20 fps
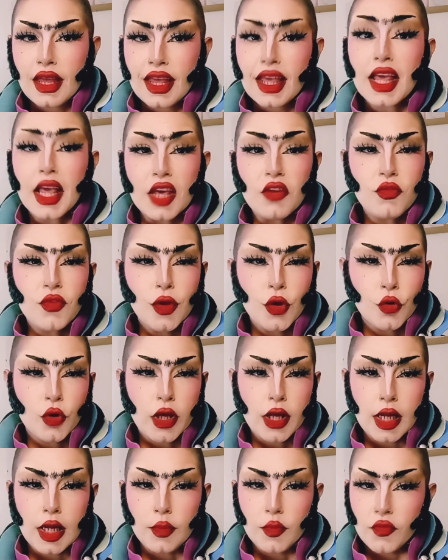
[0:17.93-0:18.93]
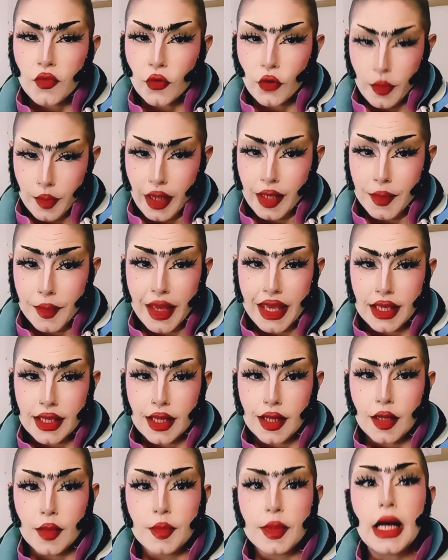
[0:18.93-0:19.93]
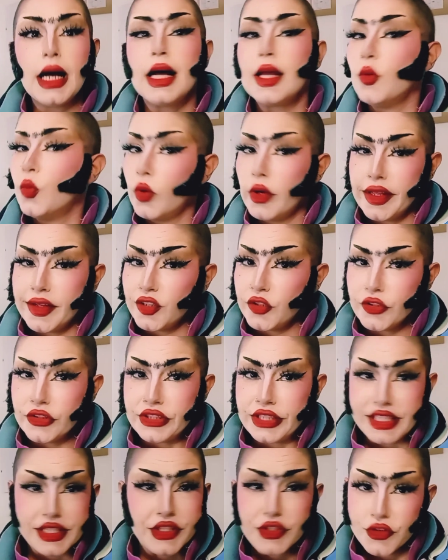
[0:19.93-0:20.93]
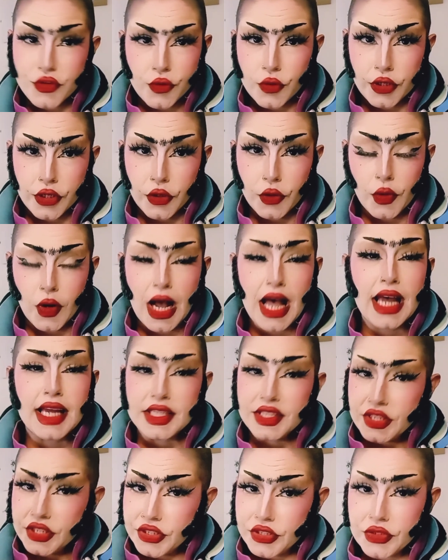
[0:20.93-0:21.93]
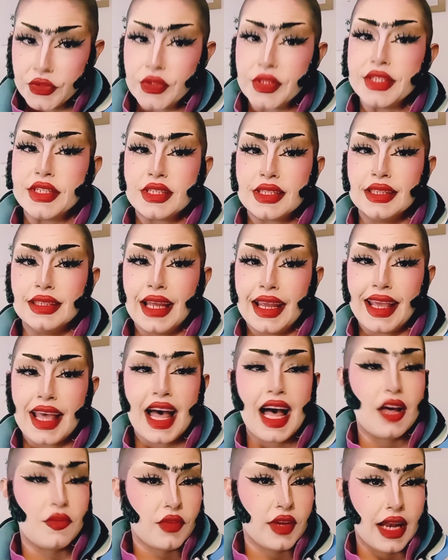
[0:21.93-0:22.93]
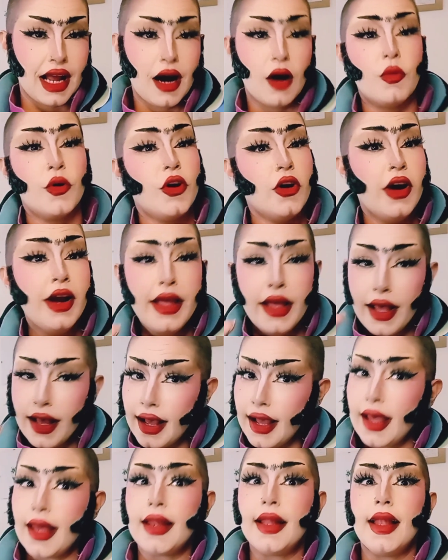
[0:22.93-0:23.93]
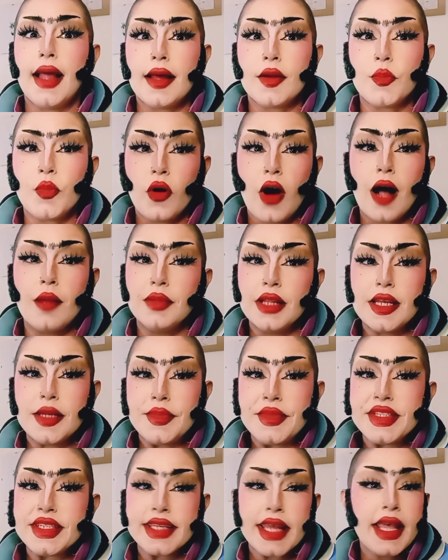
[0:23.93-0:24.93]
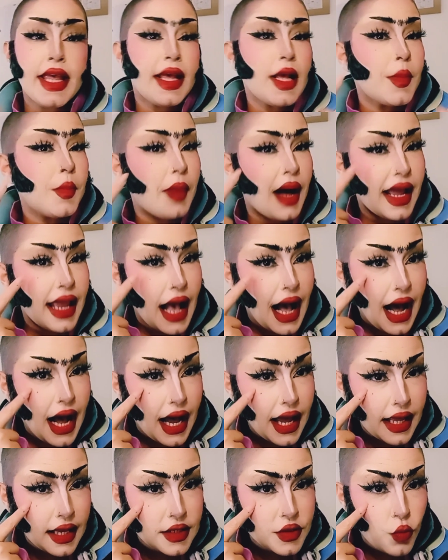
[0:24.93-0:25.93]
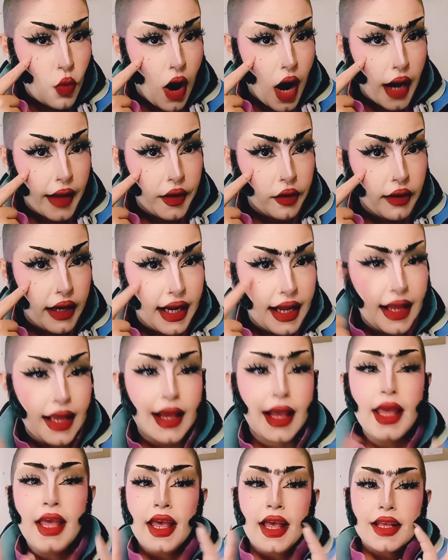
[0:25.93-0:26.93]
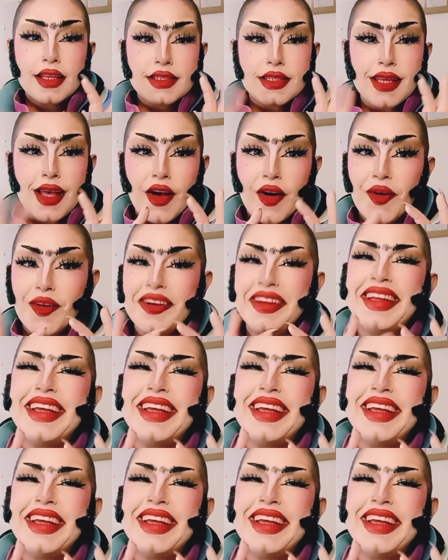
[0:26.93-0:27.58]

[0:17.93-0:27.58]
If you come for my makeup, I will destroy you. I had to do this in like half an hour. Had a lot of problems. My eye is watering. So,